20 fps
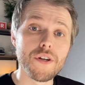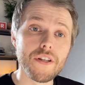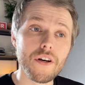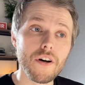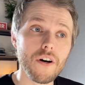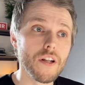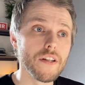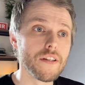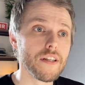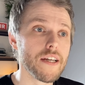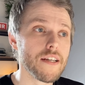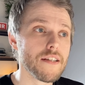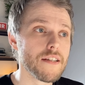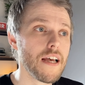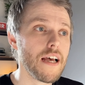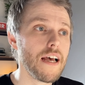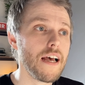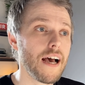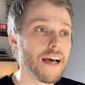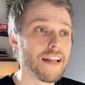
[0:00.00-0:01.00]
the holidays,
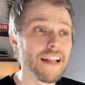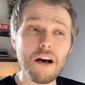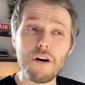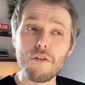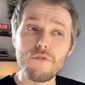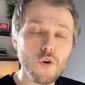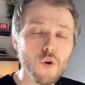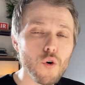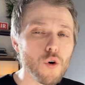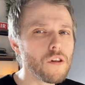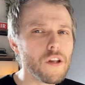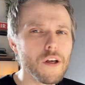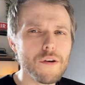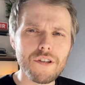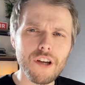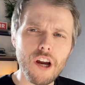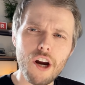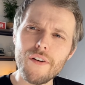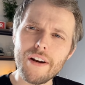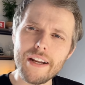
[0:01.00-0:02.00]
and out of all those
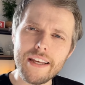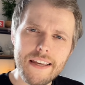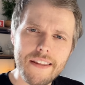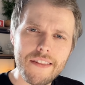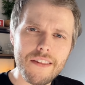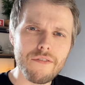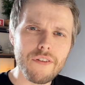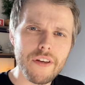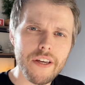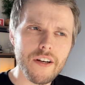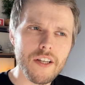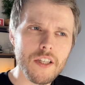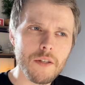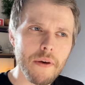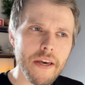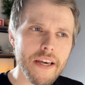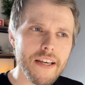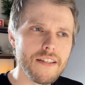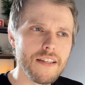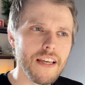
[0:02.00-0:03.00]
currently in the VR
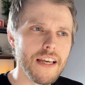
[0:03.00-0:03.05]
space,